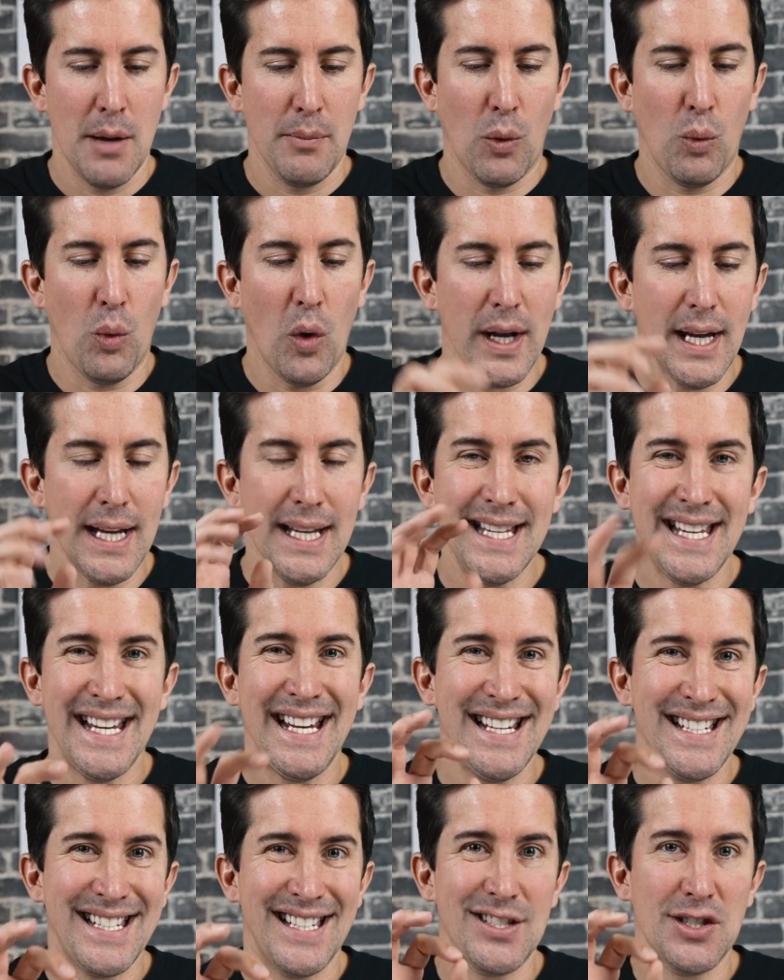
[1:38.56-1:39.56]
But what you
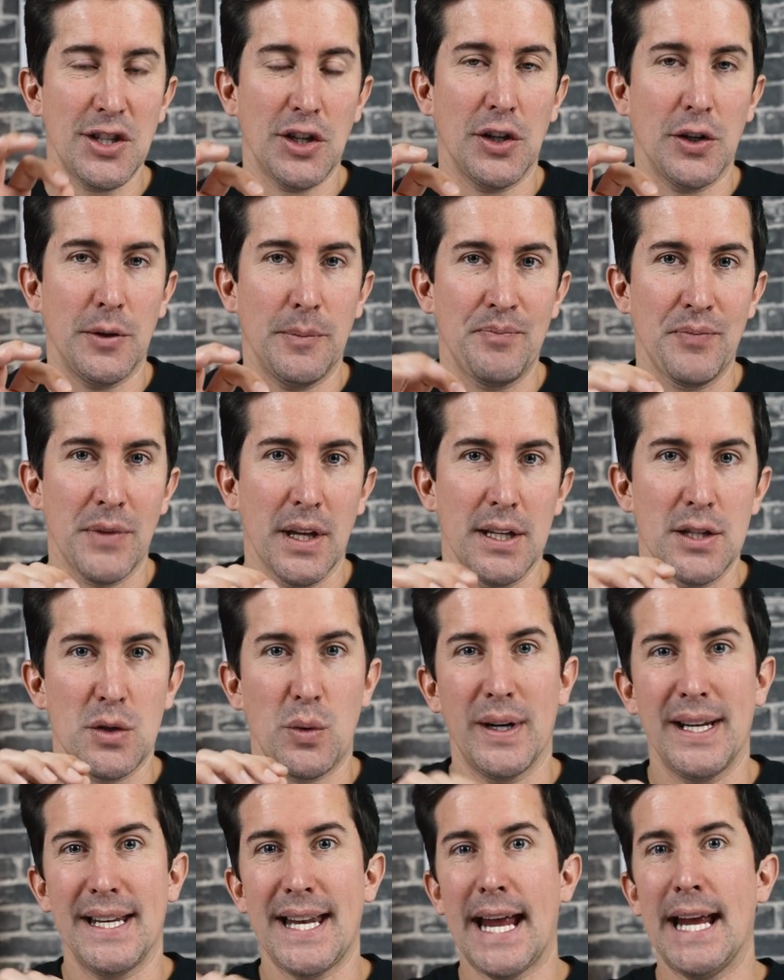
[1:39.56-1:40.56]
need to do
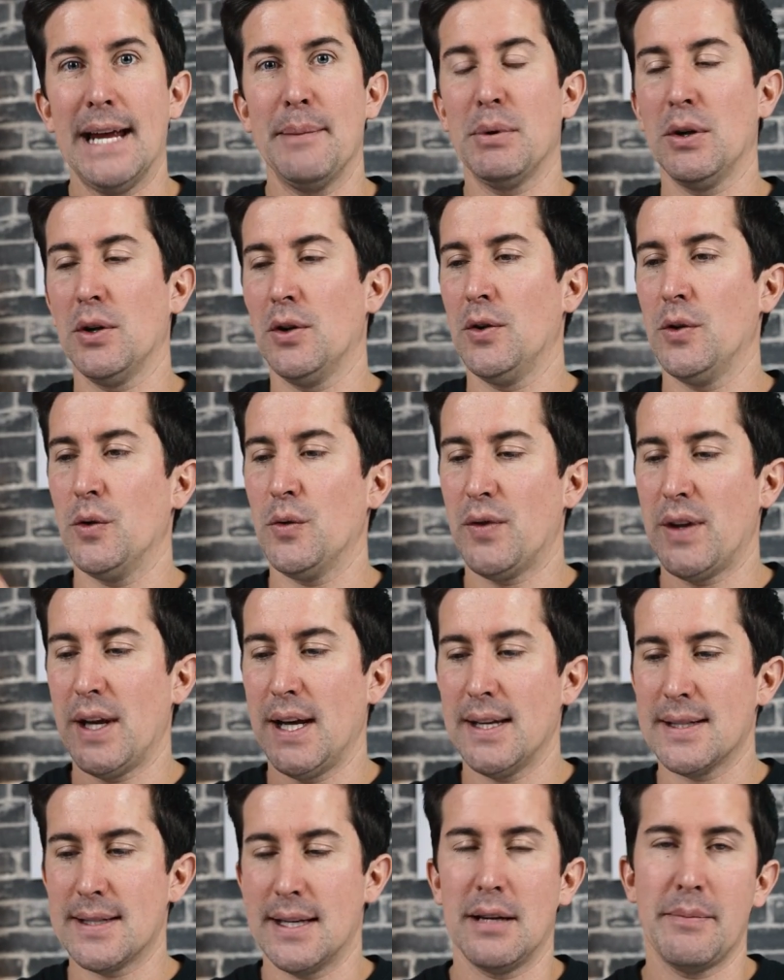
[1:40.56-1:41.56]
to enable
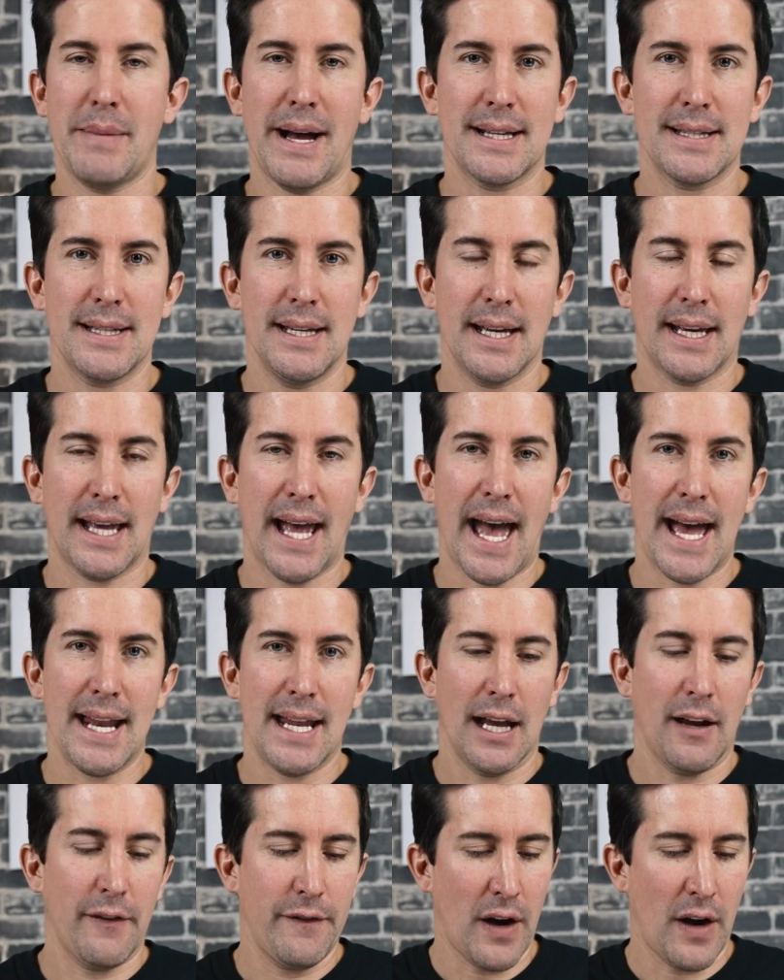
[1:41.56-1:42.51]
the cinematic editing